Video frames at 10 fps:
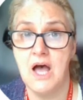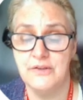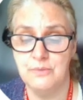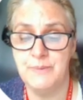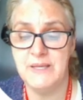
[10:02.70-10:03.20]

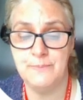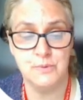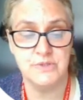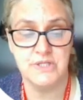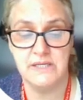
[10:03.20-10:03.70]

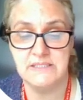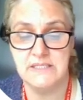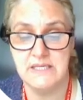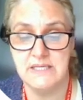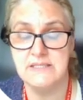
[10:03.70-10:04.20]
reference
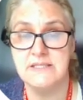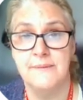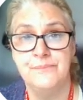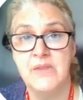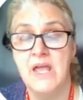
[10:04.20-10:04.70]
so that
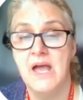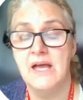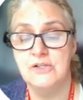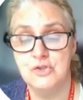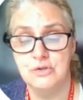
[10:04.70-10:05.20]
you can
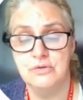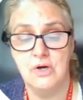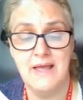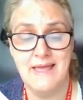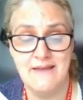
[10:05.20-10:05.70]
show
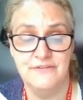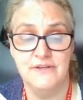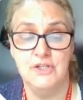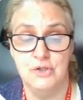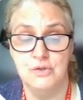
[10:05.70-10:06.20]
what are
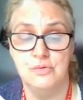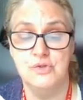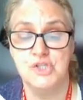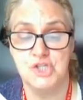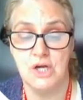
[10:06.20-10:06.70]
other
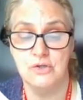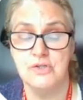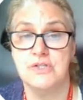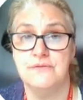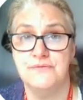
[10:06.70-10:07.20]
people's
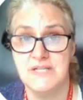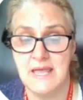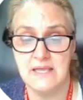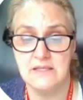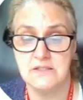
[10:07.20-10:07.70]
ideas,